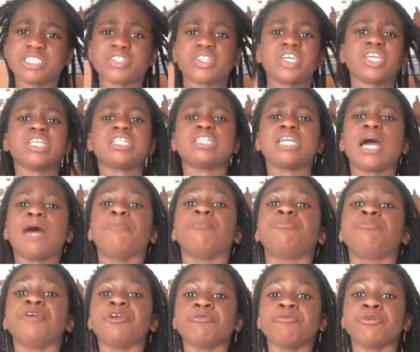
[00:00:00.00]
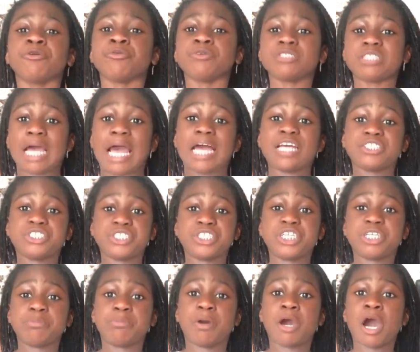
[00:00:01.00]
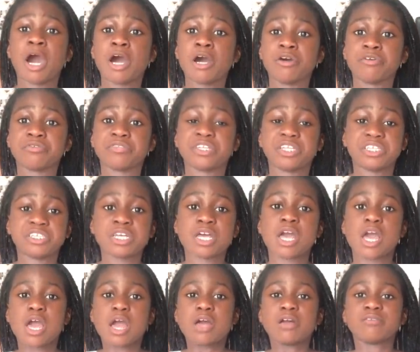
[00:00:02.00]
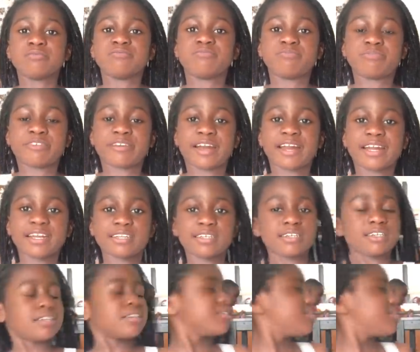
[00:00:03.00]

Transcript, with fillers: to think that Ruby was actually part of this prank?